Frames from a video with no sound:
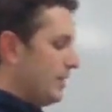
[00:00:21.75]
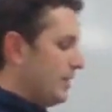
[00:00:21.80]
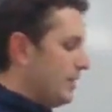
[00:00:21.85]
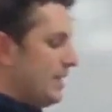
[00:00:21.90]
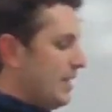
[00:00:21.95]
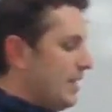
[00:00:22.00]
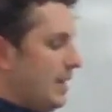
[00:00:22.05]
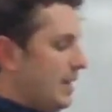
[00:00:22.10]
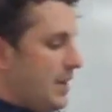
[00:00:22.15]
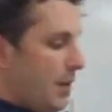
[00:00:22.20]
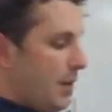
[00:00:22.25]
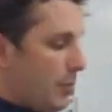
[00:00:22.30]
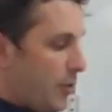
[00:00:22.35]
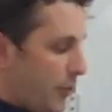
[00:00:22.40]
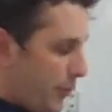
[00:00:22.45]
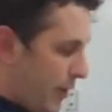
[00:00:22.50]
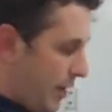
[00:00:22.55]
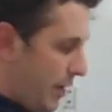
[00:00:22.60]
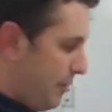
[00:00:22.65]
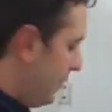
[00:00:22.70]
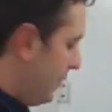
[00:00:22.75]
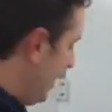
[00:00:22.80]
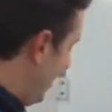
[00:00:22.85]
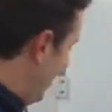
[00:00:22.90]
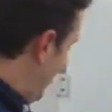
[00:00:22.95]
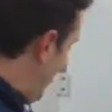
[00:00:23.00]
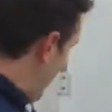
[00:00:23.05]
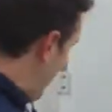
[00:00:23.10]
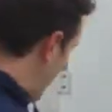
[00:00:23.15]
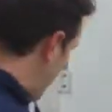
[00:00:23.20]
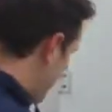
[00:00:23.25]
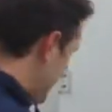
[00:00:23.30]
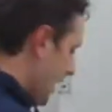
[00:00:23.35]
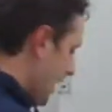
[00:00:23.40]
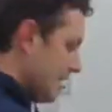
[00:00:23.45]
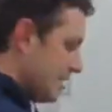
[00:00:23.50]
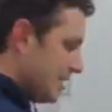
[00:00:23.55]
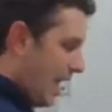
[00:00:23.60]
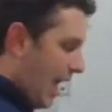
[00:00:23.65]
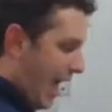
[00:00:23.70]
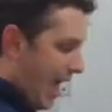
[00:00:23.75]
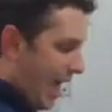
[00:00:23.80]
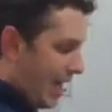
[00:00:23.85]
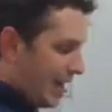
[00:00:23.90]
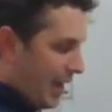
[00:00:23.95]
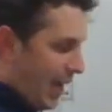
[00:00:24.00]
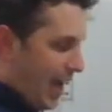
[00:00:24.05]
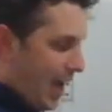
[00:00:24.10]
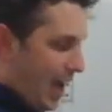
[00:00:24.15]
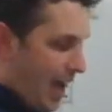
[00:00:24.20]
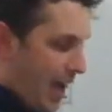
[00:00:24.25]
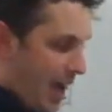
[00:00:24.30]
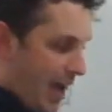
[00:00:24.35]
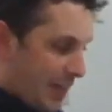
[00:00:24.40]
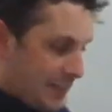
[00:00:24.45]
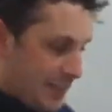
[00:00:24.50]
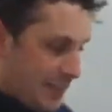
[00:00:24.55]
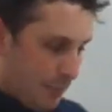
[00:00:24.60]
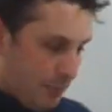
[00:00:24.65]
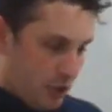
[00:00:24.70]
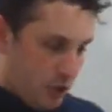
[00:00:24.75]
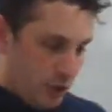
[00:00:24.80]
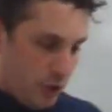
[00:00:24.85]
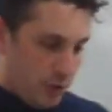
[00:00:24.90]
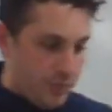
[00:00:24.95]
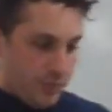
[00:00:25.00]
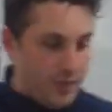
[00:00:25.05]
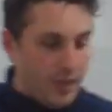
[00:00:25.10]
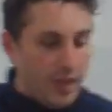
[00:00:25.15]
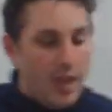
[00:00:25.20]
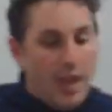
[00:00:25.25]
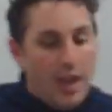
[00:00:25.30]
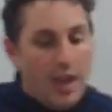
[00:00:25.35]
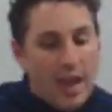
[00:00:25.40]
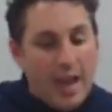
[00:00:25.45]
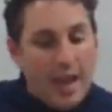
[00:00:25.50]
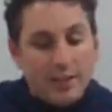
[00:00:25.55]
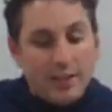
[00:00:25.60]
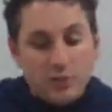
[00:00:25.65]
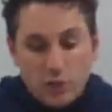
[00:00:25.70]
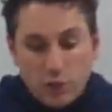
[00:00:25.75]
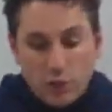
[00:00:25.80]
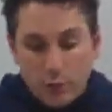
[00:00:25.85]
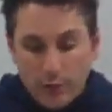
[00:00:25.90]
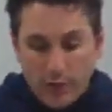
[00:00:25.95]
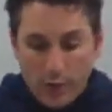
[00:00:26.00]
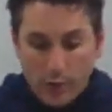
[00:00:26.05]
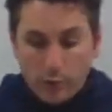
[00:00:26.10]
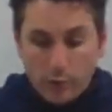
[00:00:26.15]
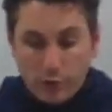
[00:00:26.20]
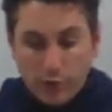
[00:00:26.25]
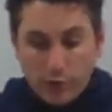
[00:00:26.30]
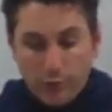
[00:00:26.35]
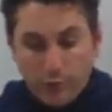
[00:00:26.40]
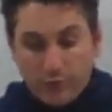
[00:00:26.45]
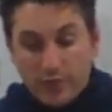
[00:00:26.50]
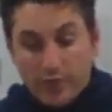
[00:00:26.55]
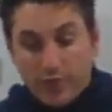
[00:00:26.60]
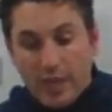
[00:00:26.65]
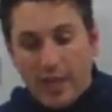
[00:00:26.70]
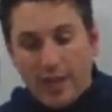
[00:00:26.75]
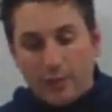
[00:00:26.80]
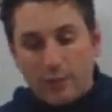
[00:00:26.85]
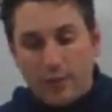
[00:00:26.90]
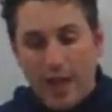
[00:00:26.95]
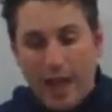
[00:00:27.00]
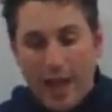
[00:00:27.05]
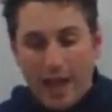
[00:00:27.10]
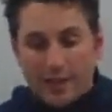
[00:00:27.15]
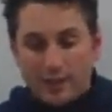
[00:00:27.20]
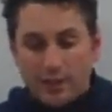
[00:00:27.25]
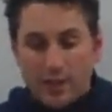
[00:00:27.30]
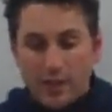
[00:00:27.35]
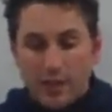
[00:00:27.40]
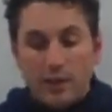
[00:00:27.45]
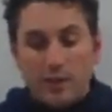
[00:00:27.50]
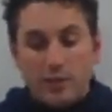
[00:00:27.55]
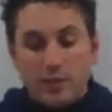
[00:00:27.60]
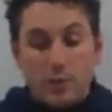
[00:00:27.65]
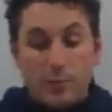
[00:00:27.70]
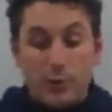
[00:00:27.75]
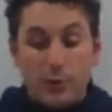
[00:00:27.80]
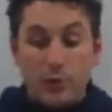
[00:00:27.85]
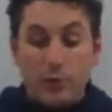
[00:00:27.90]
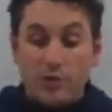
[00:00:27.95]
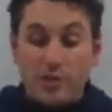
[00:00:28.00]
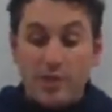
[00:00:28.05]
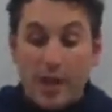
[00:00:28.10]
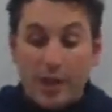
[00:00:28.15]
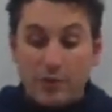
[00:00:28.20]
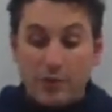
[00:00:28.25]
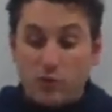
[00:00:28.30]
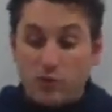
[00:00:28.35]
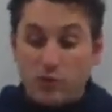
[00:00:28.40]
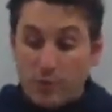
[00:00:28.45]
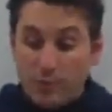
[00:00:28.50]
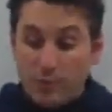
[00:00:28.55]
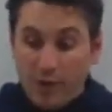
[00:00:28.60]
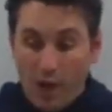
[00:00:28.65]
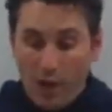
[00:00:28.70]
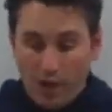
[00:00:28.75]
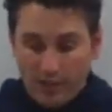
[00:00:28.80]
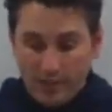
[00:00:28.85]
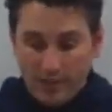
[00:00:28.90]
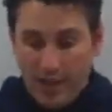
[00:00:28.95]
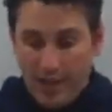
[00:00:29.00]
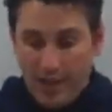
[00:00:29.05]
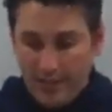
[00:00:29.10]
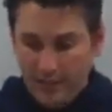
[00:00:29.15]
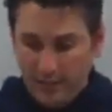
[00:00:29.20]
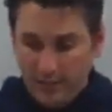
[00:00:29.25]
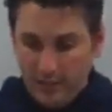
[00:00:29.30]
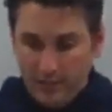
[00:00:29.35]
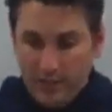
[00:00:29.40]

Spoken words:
It's number 3. It says at high temperatures, N2 and O2 can react to produce nitrogen monoxide,